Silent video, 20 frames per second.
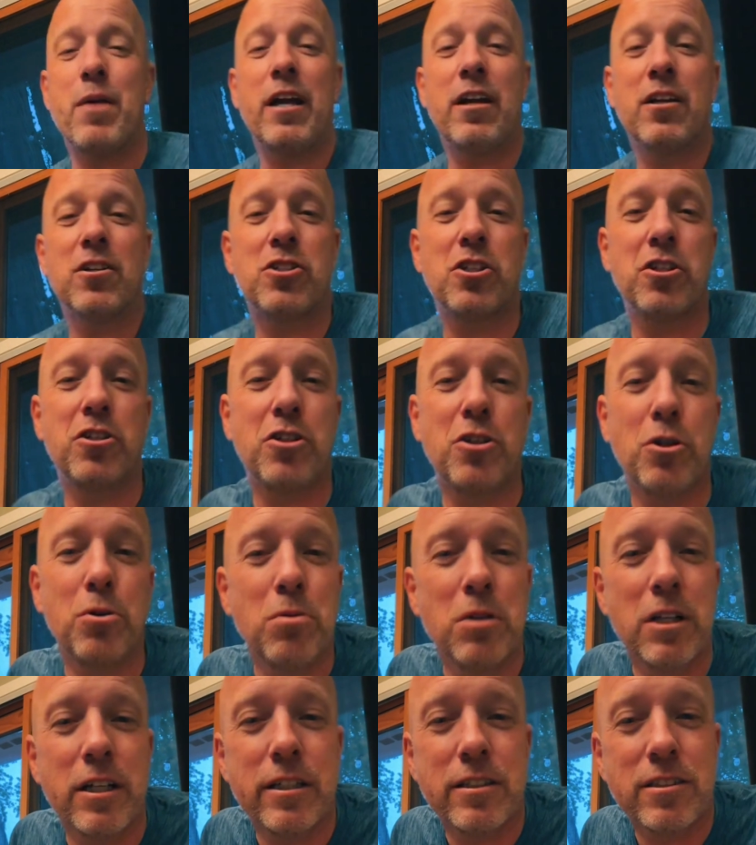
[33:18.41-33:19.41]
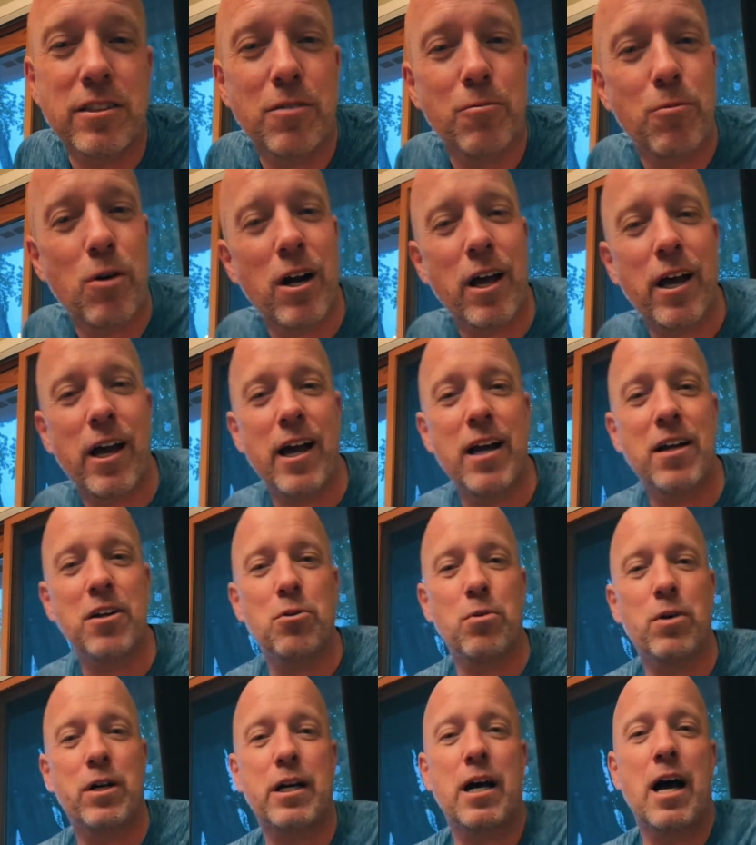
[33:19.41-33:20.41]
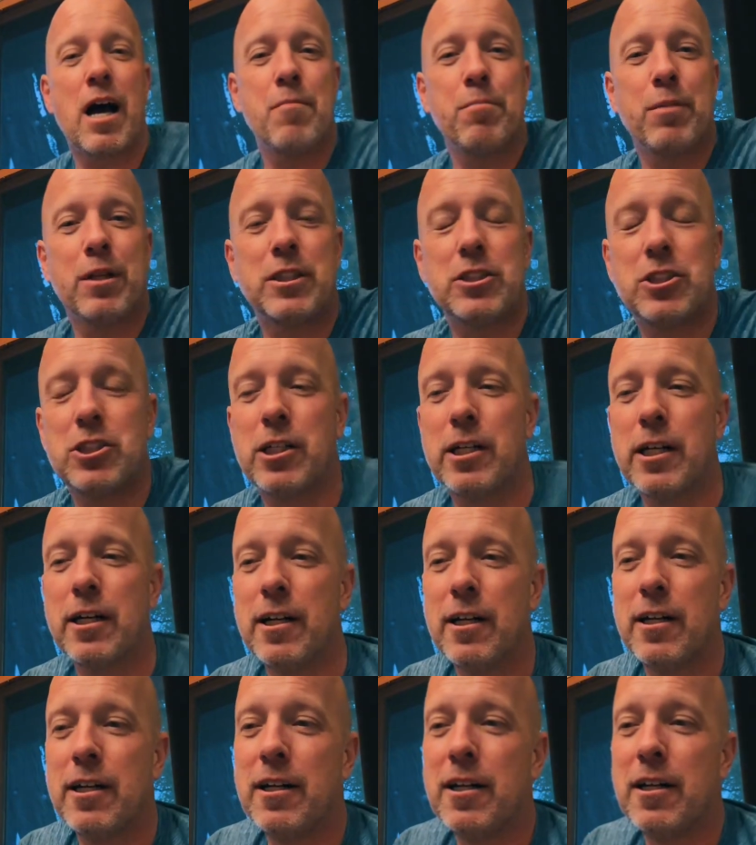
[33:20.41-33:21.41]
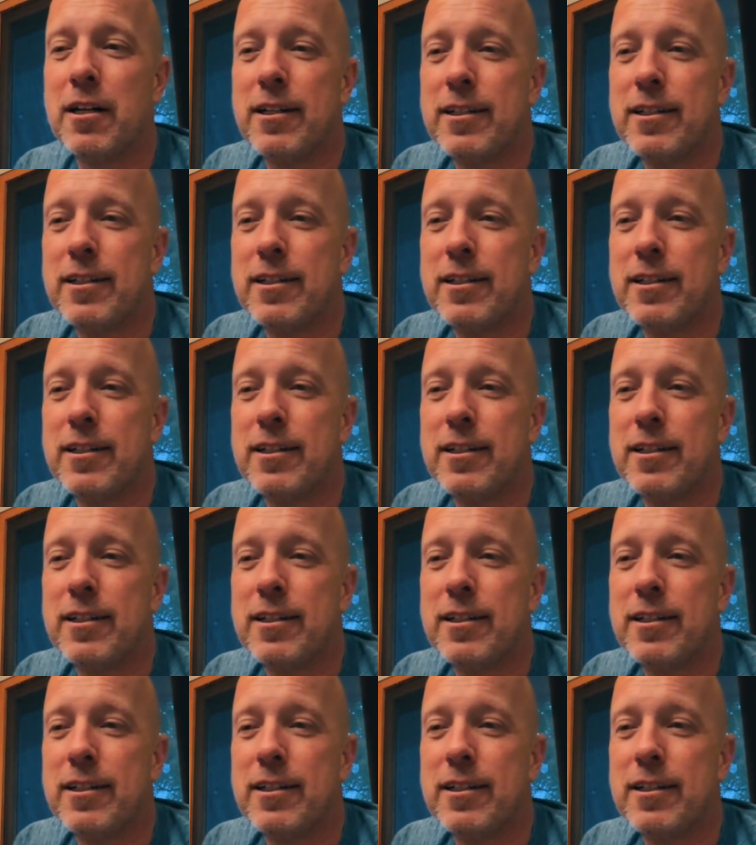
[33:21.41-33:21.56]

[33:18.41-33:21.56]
I made a to do list of what I had to accomplish